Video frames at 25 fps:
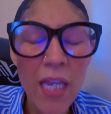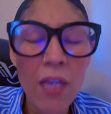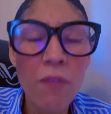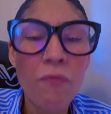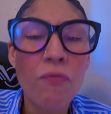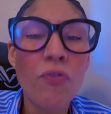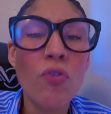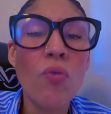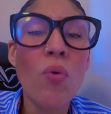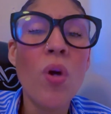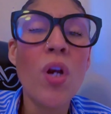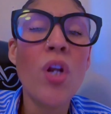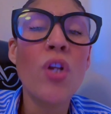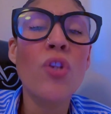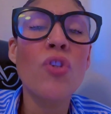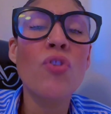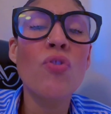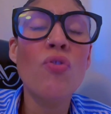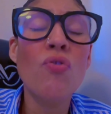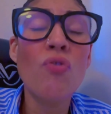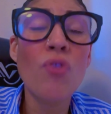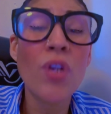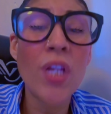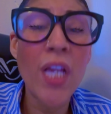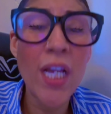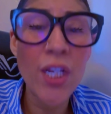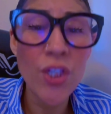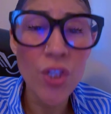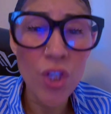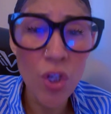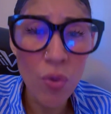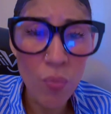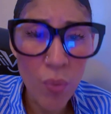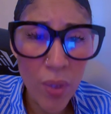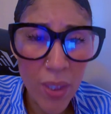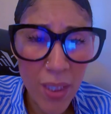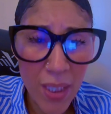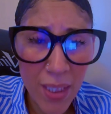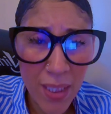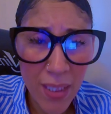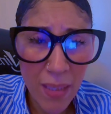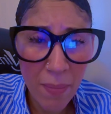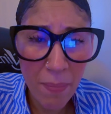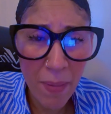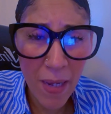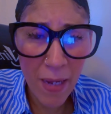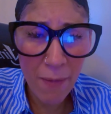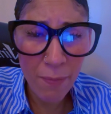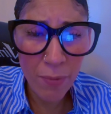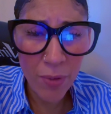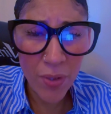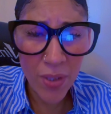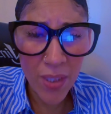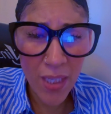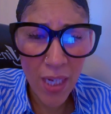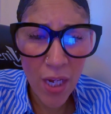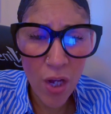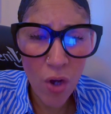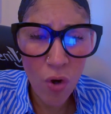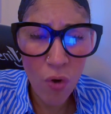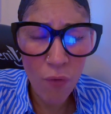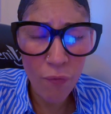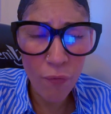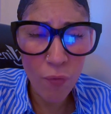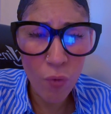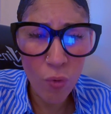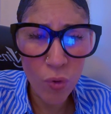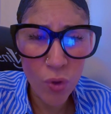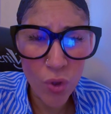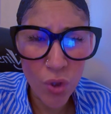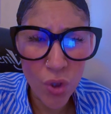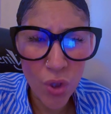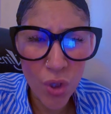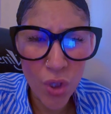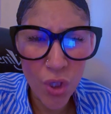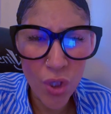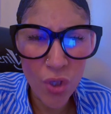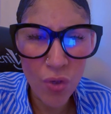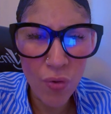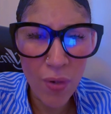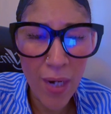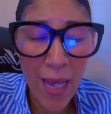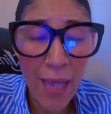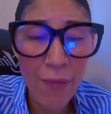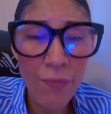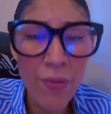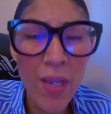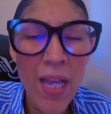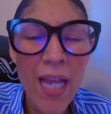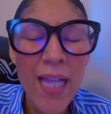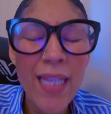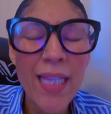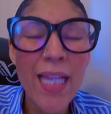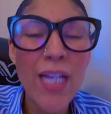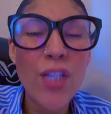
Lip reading: If you are a new creation, what does the Bible say of concerning your life?